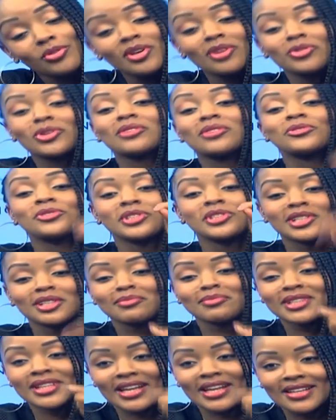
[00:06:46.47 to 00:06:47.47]
they would have treated
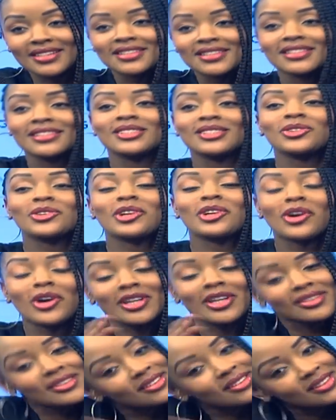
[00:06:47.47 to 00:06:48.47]
me nicely. So now,
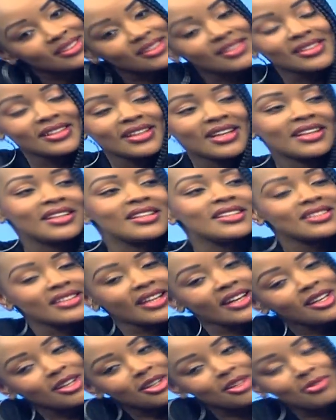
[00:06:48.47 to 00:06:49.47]
at least
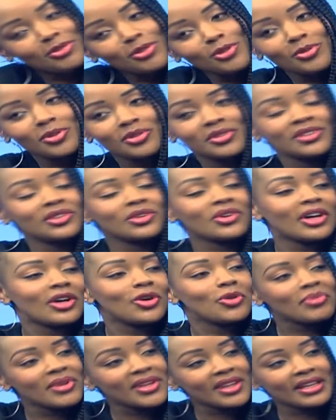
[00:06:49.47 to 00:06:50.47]
I give you, I
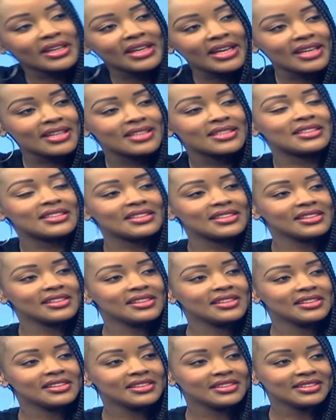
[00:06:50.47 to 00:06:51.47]
open the gate. But Churchill
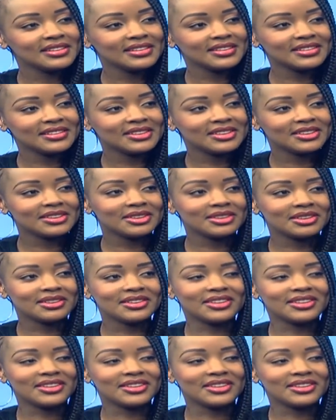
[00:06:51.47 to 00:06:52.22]
alipata through pass